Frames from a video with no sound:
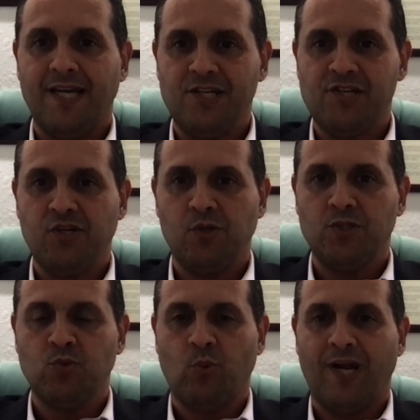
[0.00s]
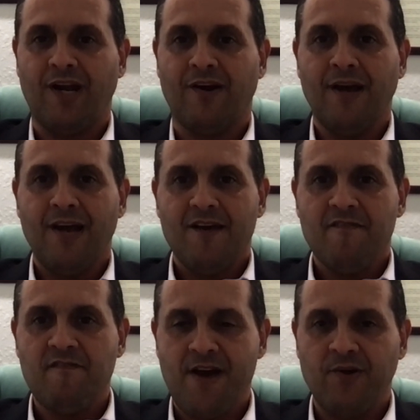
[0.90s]
issues where
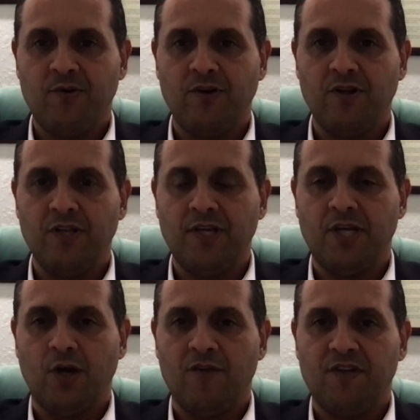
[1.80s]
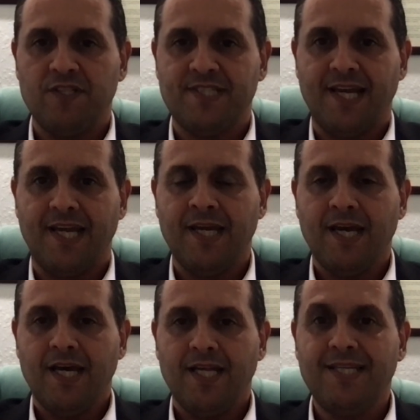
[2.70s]
federal, you know, if there's a
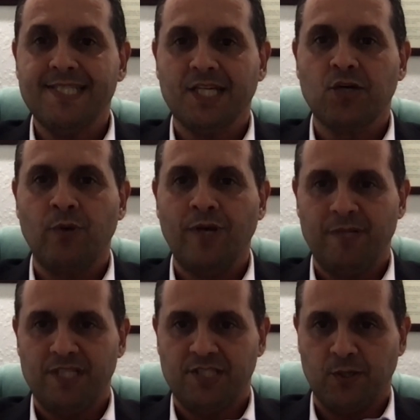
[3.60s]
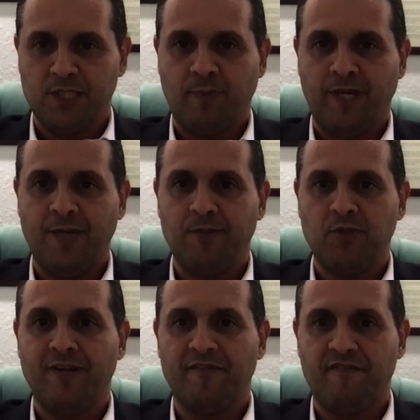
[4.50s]
disagreement, so to speak,
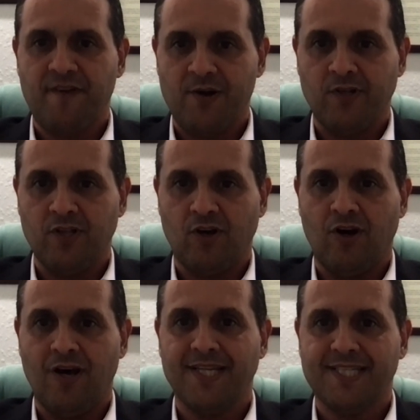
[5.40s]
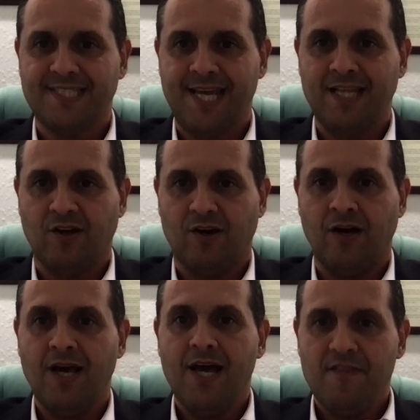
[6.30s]
between a federal law and a state law,